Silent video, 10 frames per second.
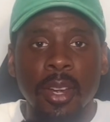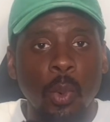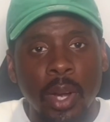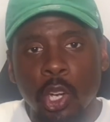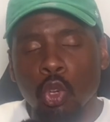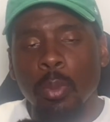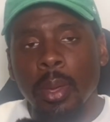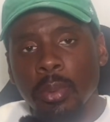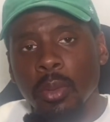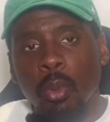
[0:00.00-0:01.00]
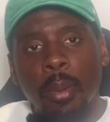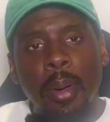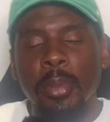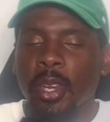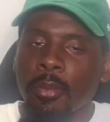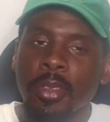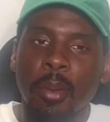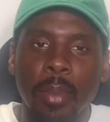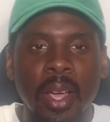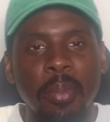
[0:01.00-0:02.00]
What it do, baby? Your boy, Mommy Duffy. I'm
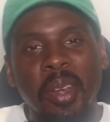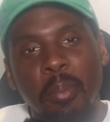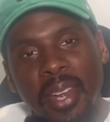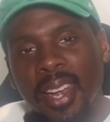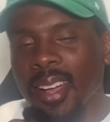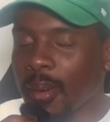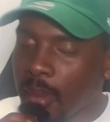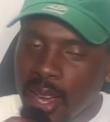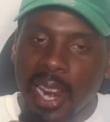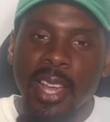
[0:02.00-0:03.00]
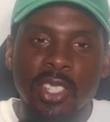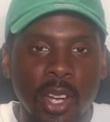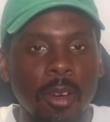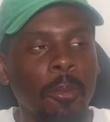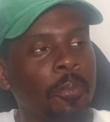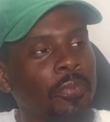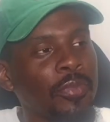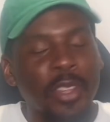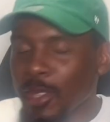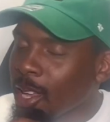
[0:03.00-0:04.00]
back up in the bitty to come holler at y'all.
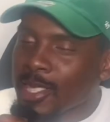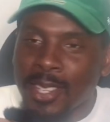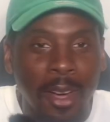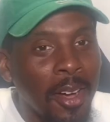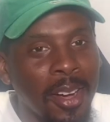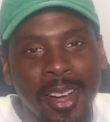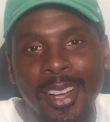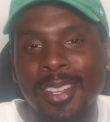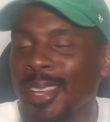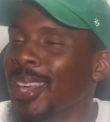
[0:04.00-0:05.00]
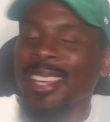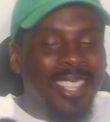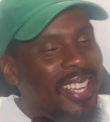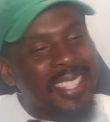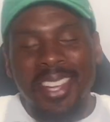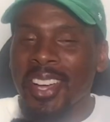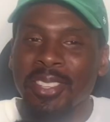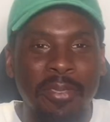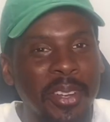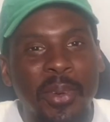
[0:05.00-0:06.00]
Yes, sir. Yes, sir. It's
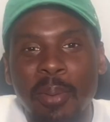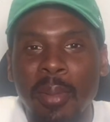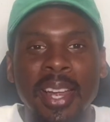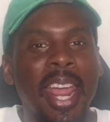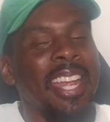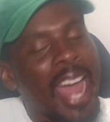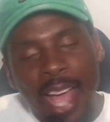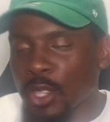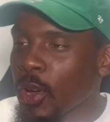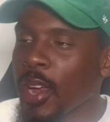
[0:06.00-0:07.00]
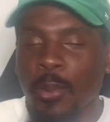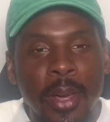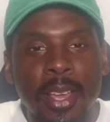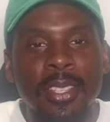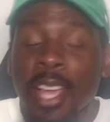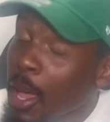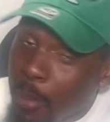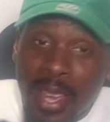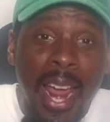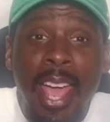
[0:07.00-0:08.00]
Victory Monday. 9 straight wins.
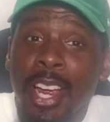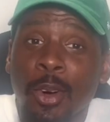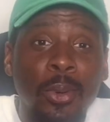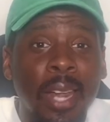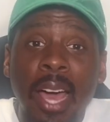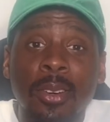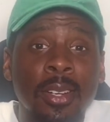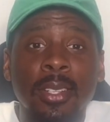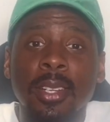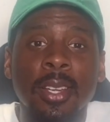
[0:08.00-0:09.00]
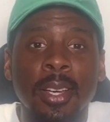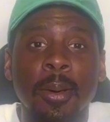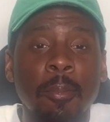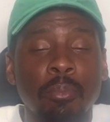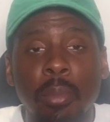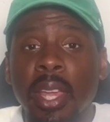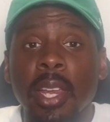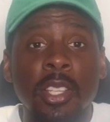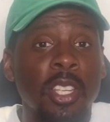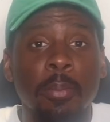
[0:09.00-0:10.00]
Man, I ain't gonna allow the media
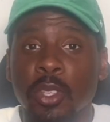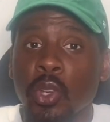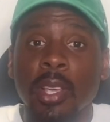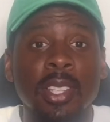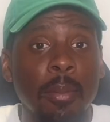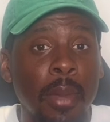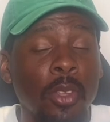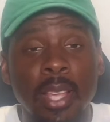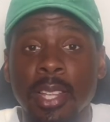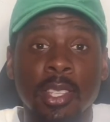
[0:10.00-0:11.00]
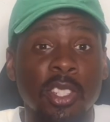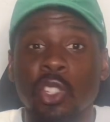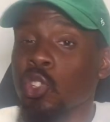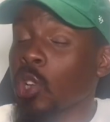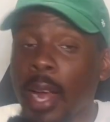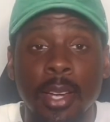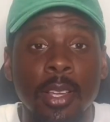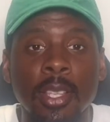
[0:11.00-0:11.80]
to portray something else and to distract us.